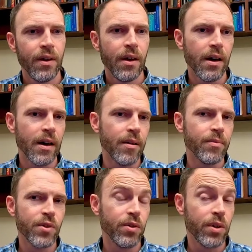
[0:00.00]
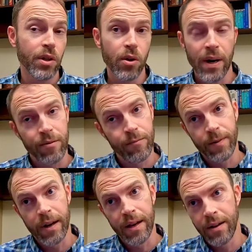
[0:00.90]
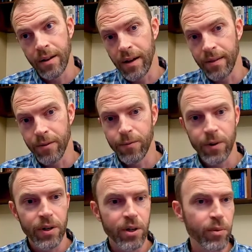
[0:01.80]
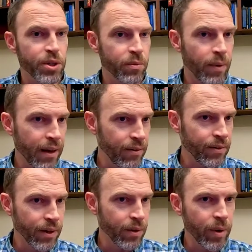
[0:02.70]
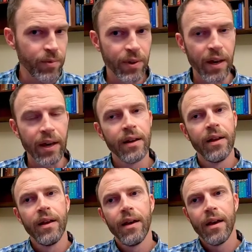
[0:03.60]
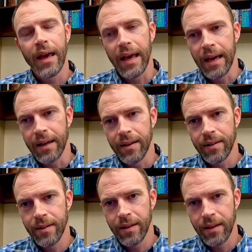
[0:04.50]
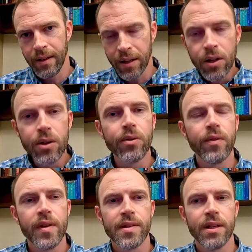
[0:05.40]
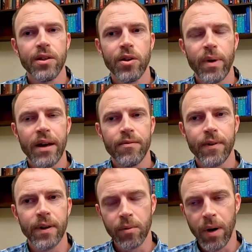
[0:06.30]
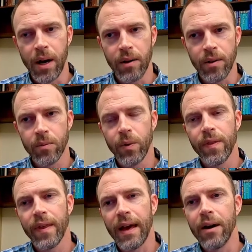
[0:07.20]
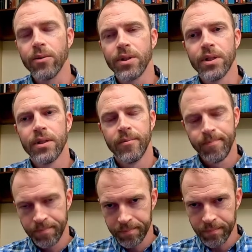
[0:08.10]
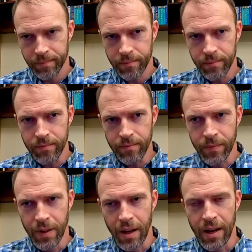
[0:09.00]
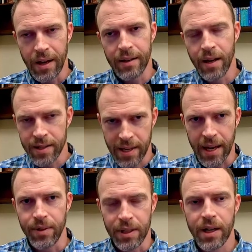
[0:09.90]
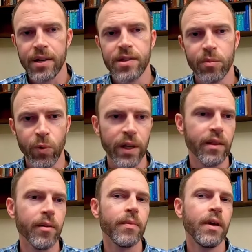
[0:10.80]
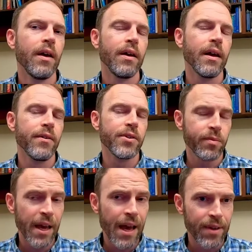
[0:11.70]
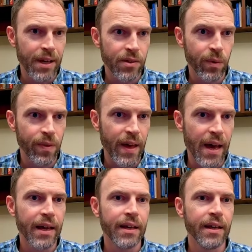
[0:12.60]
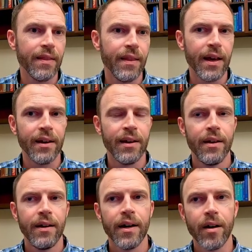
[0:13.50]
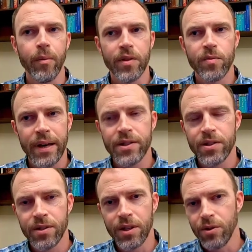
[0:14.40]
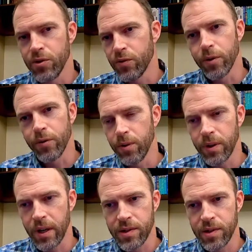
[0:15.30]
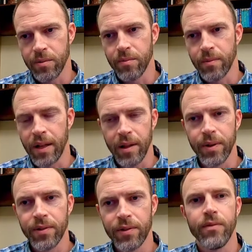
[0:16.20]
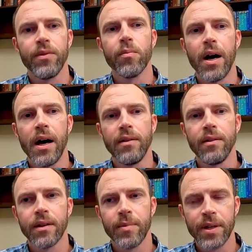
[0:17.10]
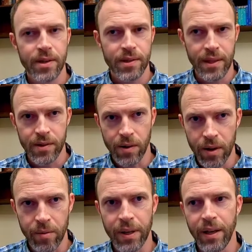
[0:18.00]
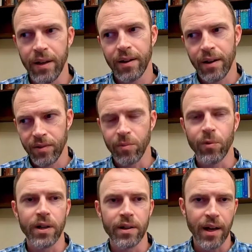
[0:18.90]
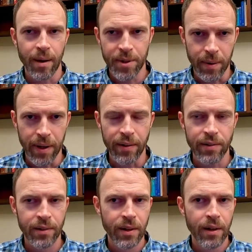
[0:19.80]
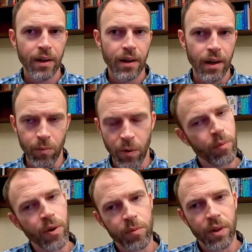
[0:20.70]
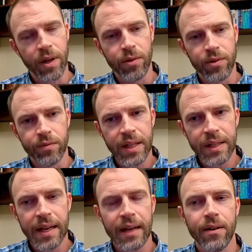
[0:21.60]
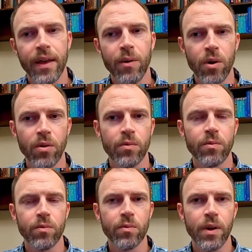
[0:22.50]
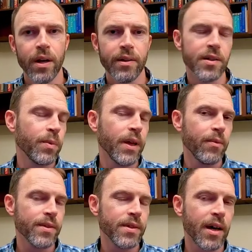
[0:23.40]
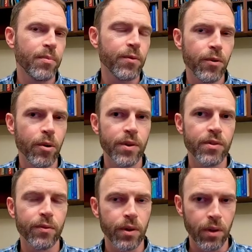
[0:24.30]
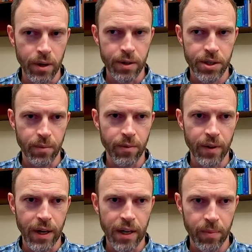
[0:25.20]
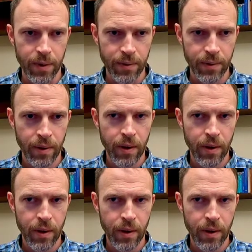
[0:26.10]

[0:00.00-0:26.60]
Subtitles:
So you can go out and find either free or commercial models on the website and include these into your Pathfinder model without us having to custom rig them. Now there's some caveats with that in that it's best to use for a custom elements of your model because these aren't being custom rigged and optimized with multiple levels of detail. They won't display with this high performance for a large number of occupants.